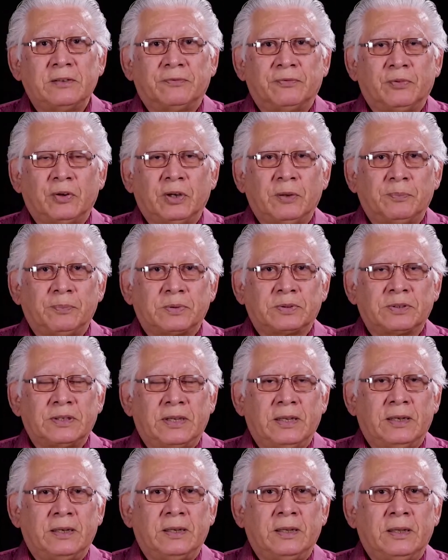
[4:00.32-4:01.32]
to
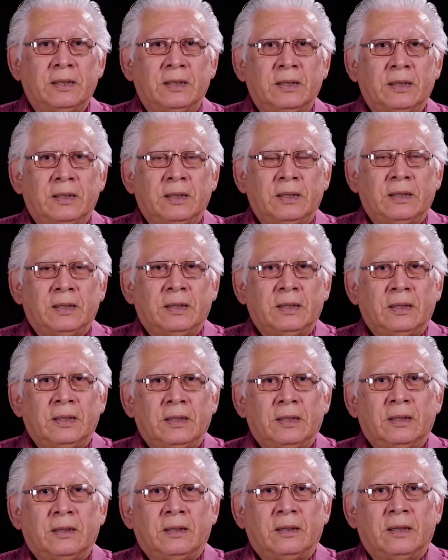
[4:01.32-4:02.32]
40%
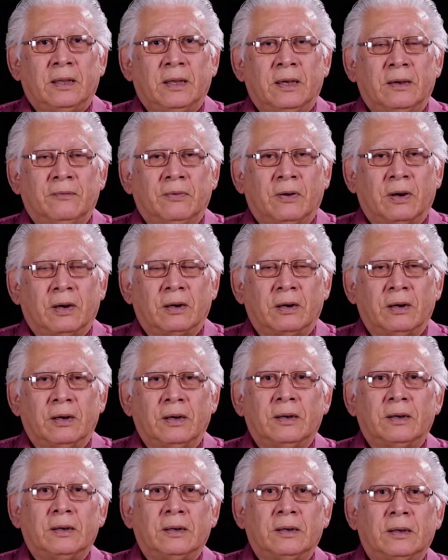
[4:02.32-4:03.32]
of
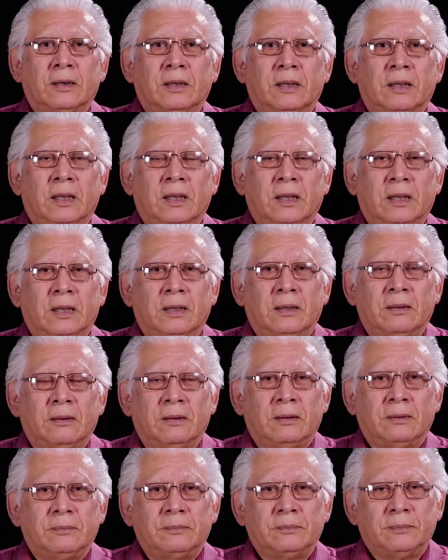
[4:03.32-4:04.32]
our
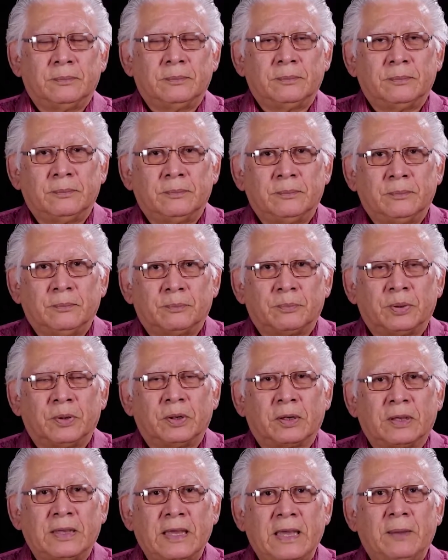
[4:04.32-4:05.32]

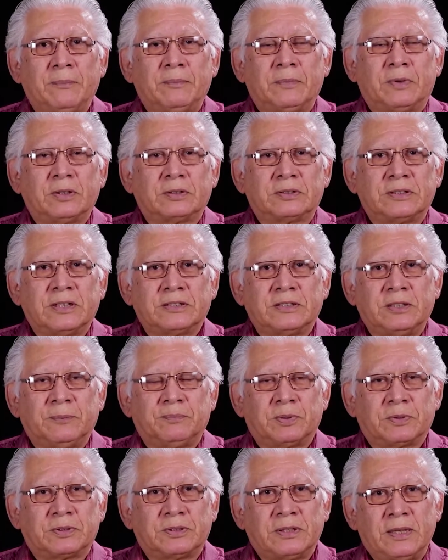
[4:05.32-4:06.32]
per cap to
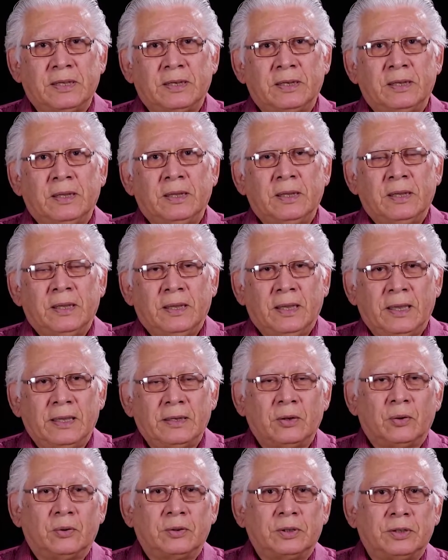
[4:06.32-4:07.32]
60%.
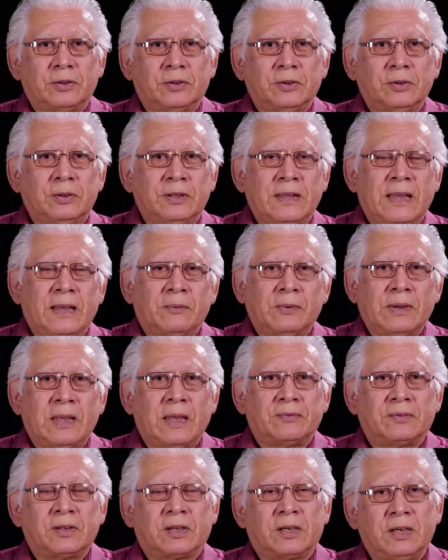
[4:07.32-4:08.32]
In order to do that, we
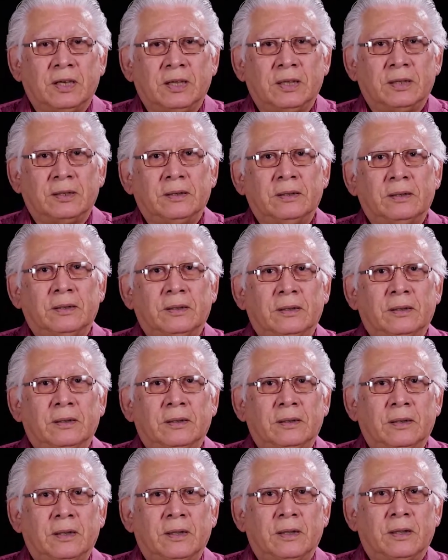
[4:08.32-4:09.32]
have to cut
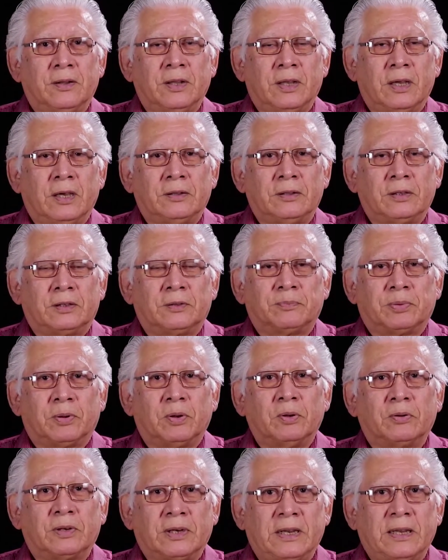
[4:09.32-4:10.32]
the other
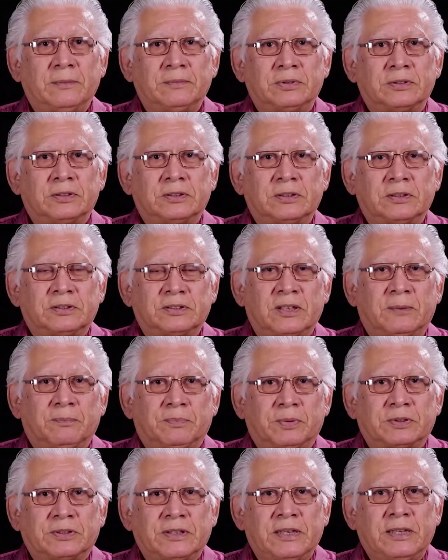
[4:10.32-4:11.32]
programs some
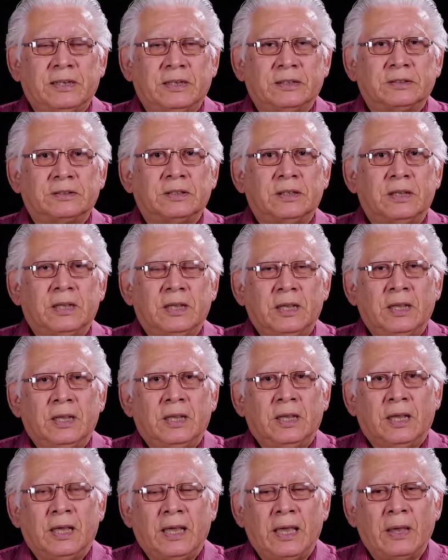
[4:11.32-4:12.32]
percentage.
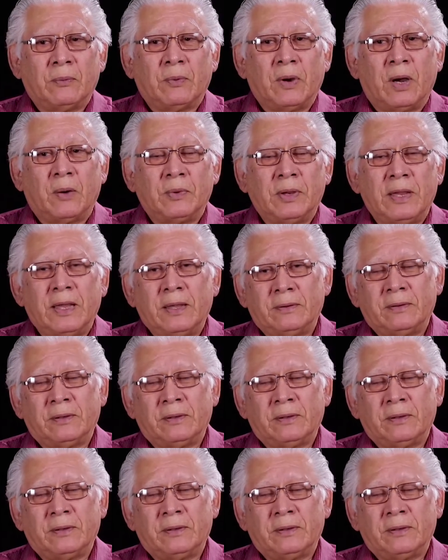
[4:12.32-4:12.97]
And what we